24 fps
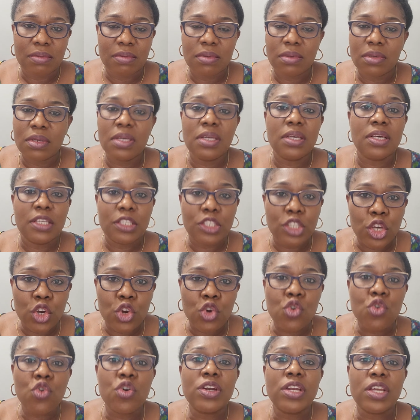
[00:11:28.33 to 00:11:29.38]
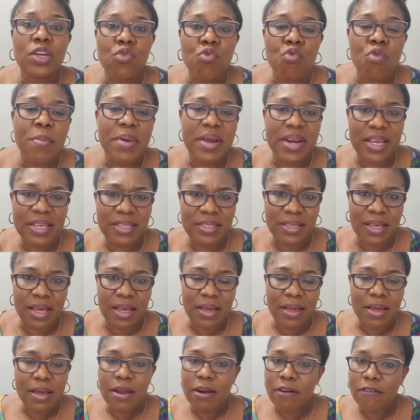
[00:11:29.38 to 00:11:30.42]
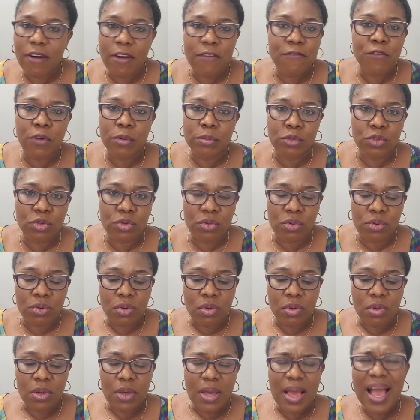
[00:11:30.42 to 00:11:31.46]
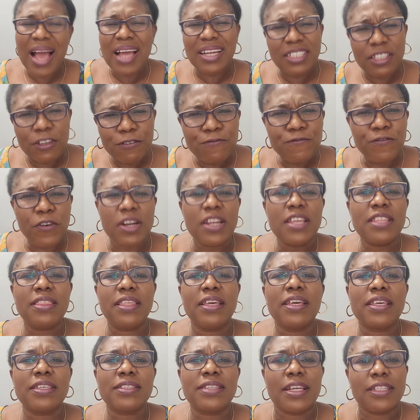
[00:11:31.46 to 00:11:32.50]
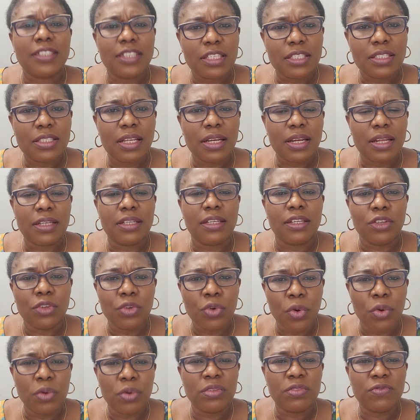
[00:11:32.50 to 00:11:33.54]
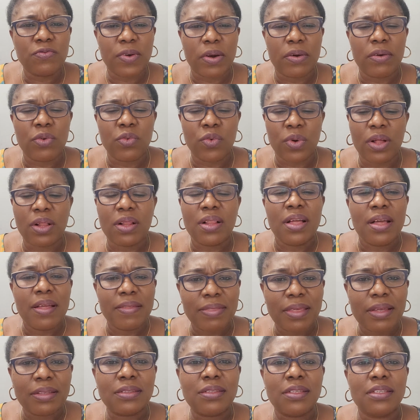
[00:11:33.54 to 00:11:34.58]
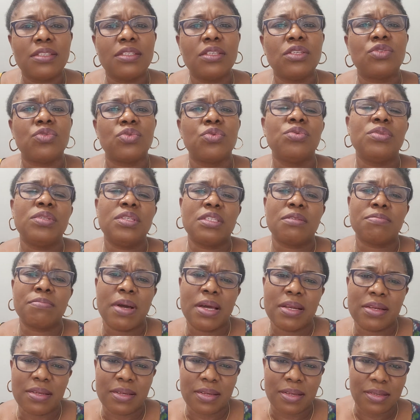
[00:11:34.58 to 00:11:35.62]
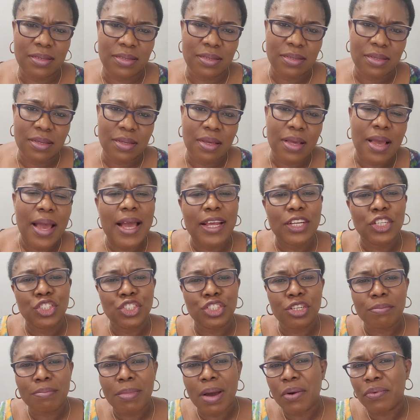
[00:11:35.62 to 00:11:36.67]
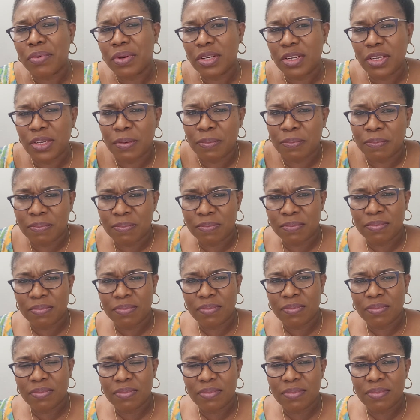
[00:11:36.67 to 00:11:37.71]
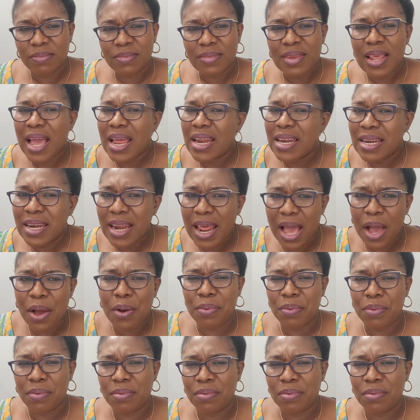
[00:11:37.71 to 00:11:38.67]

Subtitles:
He is a chronic womanizer right from school. And the funny thing is that this lady knows very well that this is who this man is, and she married him. And now,